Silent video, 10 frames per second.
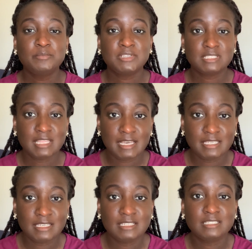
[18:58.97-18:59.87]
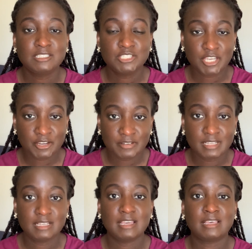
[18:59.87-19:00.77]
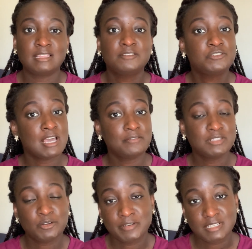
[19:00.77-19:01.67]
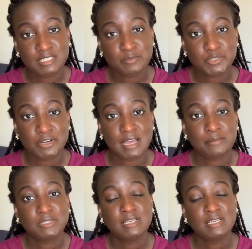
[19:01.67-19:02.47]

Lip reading: Please like it, share it, and if you haven't already subscribed,